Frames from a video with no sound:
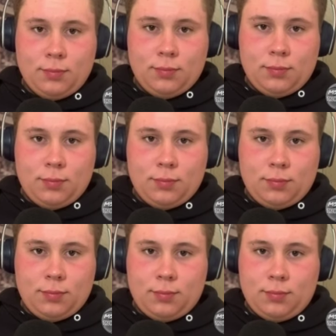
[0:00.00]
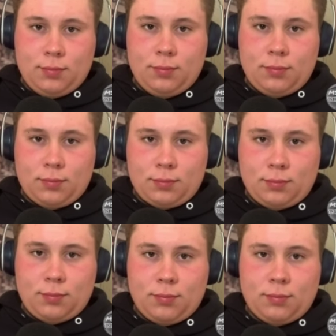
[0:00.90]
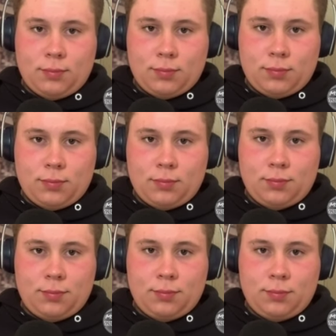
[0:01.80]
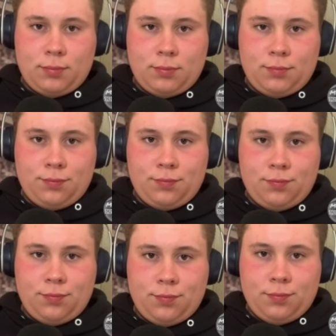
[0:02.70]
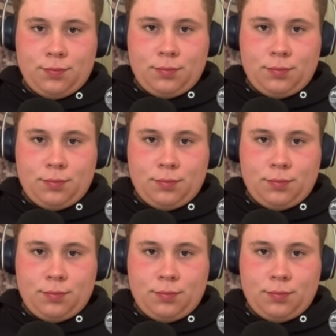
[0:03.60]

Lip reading: [no speech]